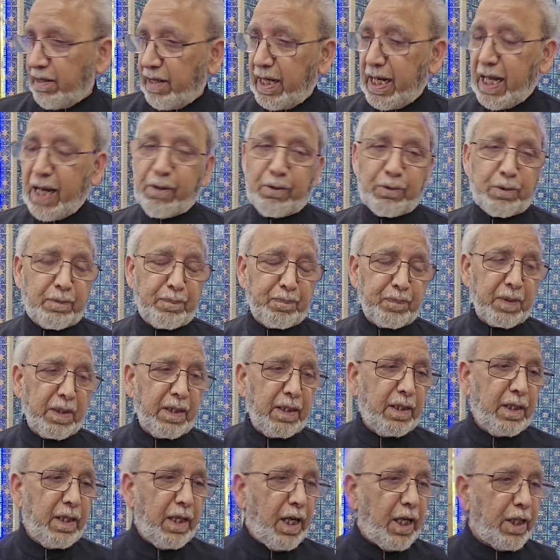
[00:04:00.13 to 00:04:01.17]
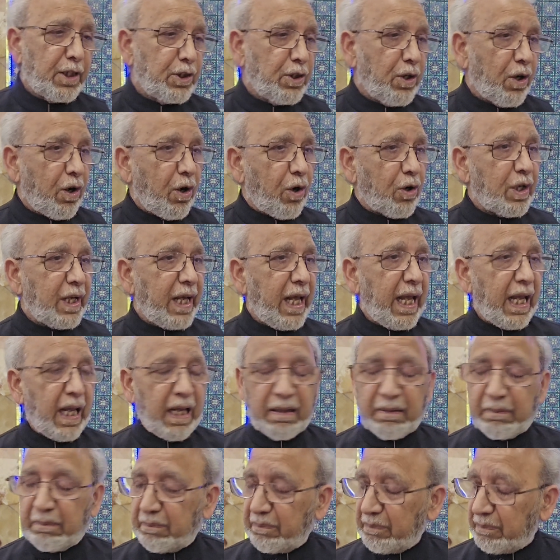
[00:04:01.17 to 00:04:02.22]
to run out and you're
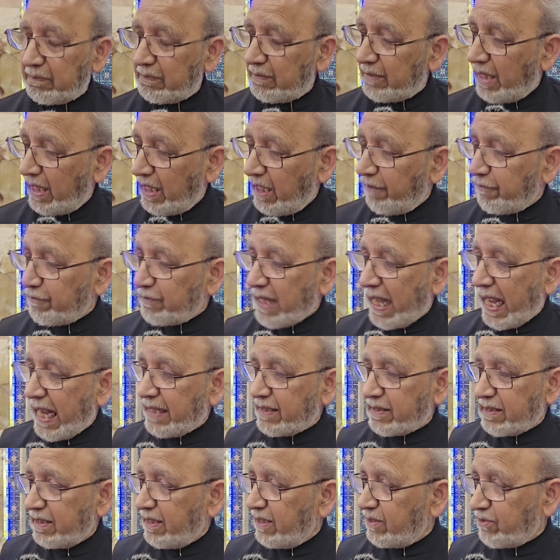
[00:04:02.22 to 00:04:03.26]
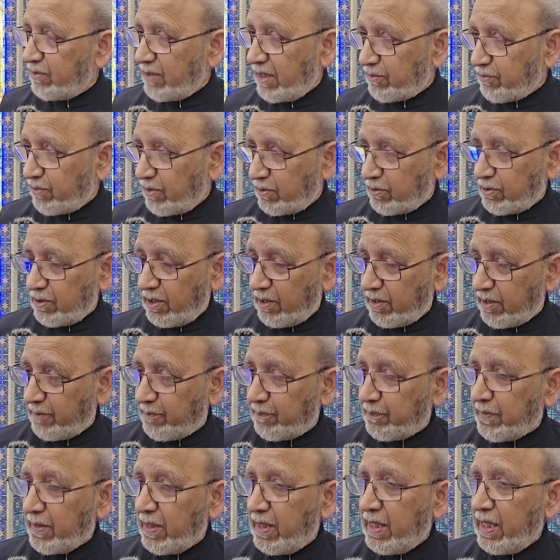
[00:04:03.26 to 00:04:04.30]
okay. None of that is necessary.
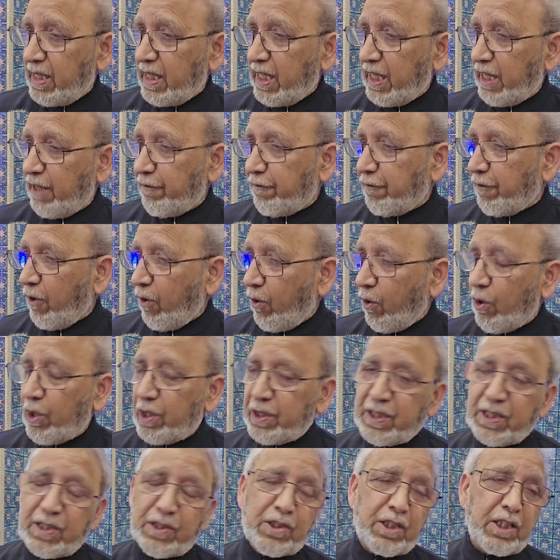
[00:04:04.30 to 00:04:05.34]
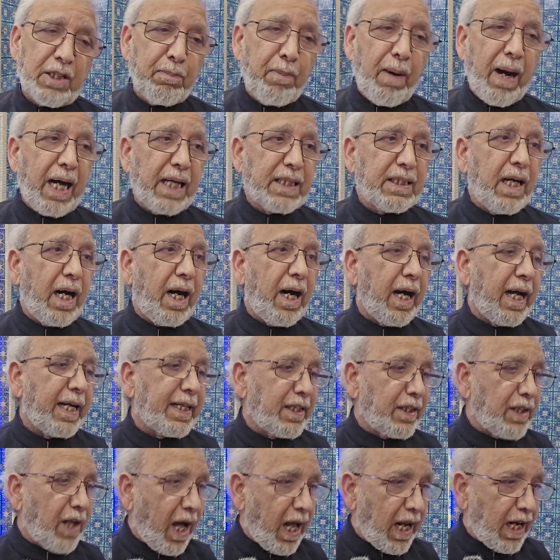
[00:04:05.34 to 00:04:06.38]
If all this ibadah
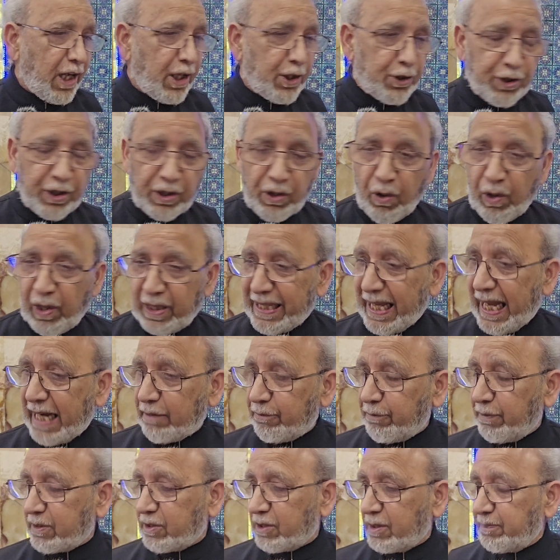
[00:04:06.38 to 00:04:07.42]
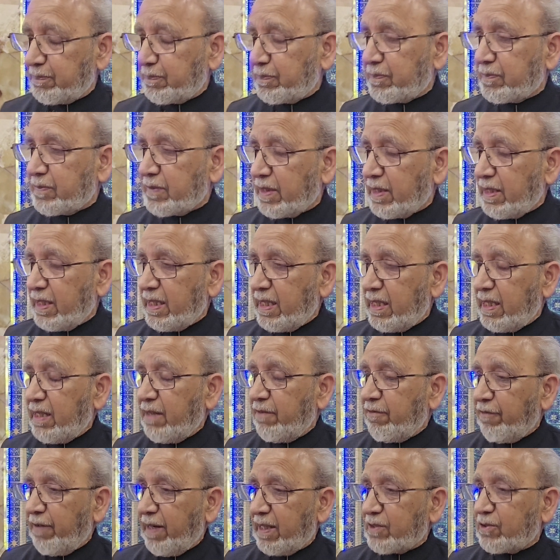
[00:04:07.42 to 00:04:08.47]
and knowledge and all that
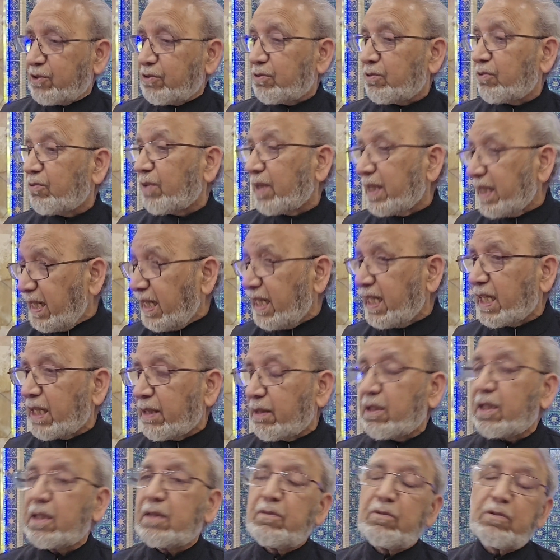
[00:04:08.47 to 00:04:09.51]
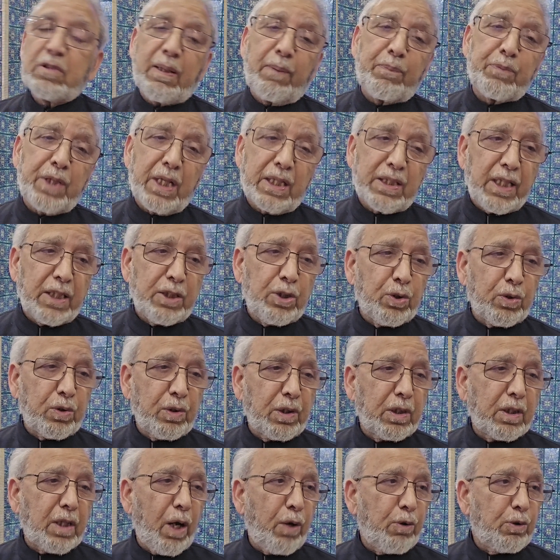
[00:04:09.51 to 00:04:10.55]
was really something that you
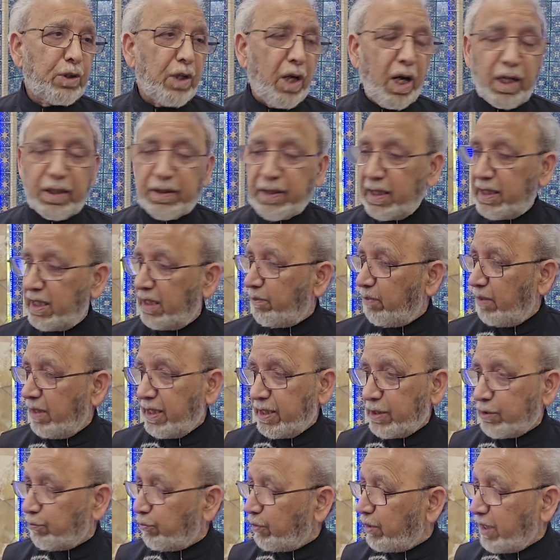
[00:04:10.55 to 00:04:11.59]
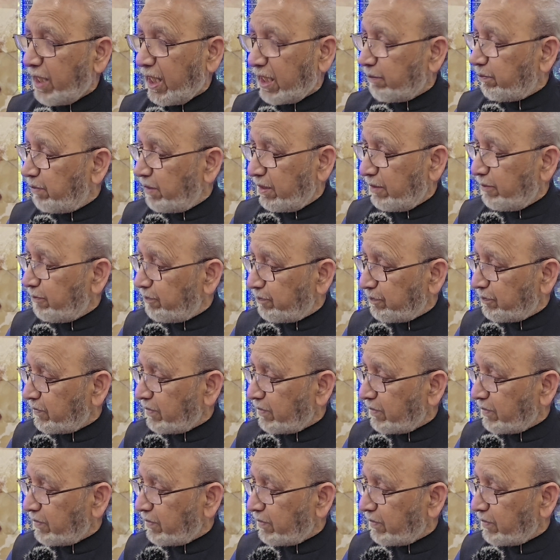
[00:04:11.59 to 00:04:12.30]
could count on, then Iblis would not be,